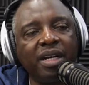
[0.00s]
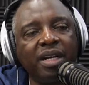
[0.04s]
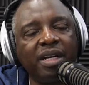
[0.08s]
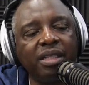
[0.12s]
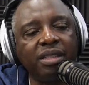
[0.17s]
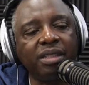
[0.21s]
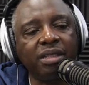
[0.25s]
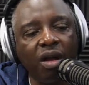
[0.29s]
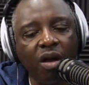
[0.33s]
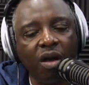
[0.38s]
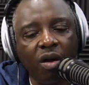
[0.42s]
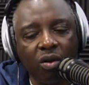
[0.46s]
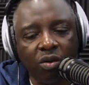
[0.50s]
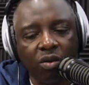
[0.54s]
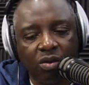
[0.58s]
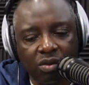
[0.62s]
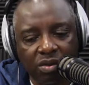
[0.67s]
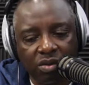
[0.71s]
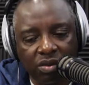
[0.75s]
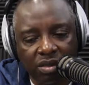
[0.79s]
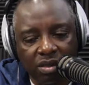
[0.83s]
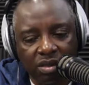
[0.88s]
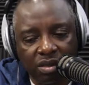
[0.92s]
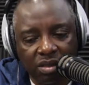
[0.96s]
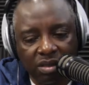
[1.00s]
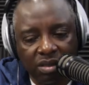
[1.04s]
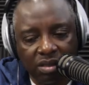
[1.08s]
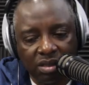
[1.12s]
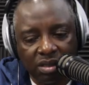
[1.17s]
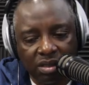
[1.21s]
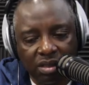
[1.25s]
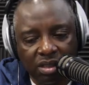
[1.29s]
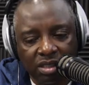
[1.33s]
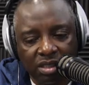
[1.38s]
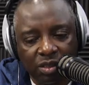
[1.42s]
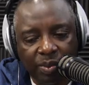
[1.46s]
an adult,
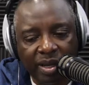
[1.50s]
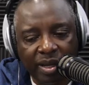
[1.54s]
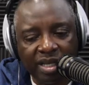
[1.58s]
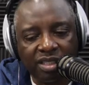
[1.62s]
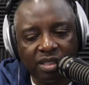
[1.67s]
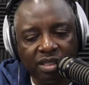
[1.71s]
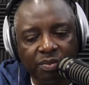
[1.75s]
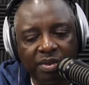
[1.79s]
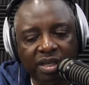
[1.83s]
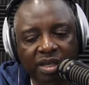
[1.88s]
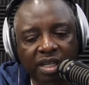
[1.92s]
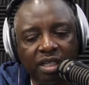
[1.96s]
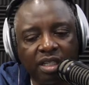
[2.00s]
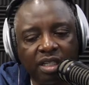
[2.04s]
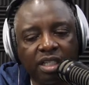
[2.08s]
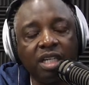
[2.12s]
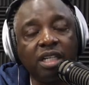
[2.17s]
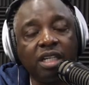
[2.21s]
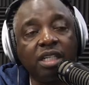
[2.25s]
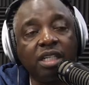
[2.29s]
especially being a good